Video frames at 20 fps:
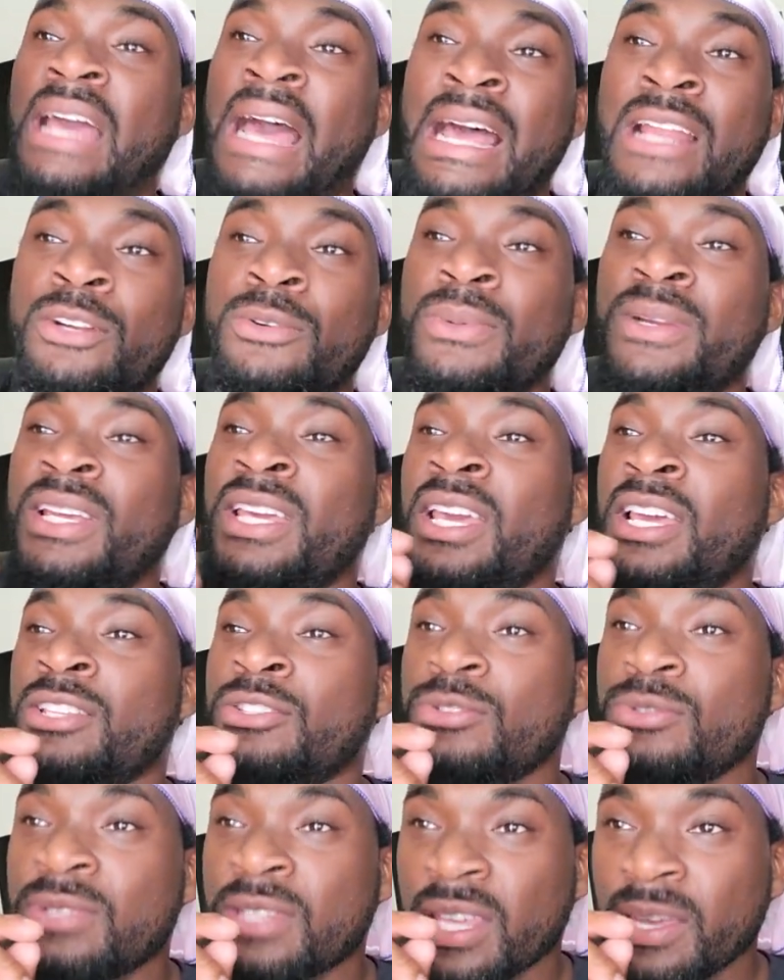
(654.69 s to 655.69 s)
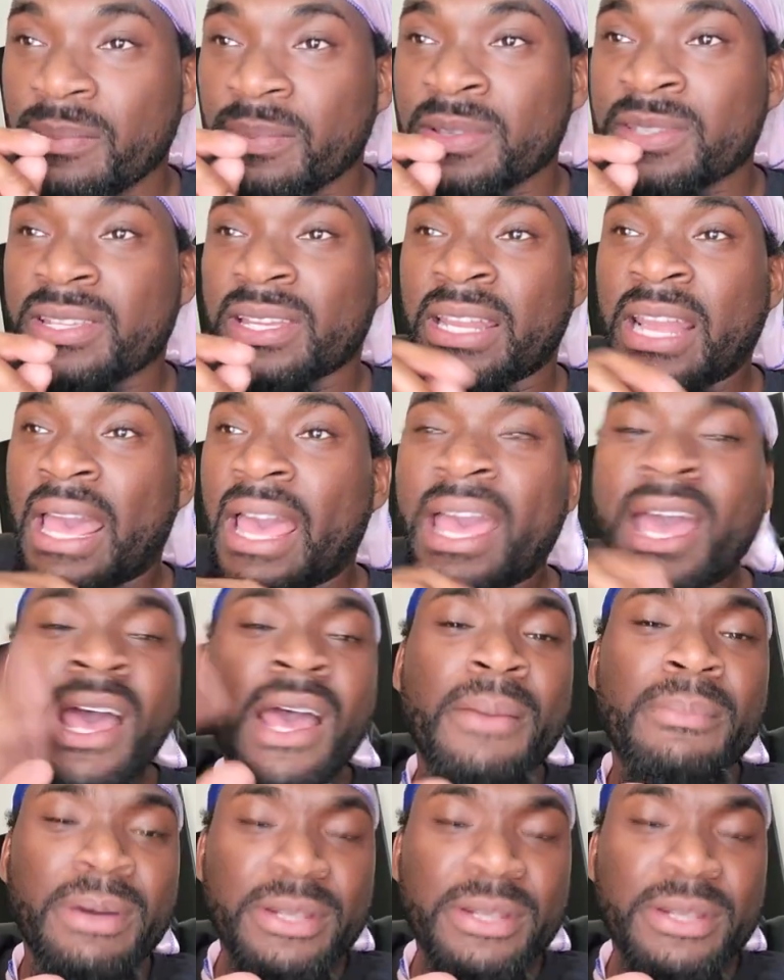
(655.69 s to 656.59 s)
I don't want to get too deep into that.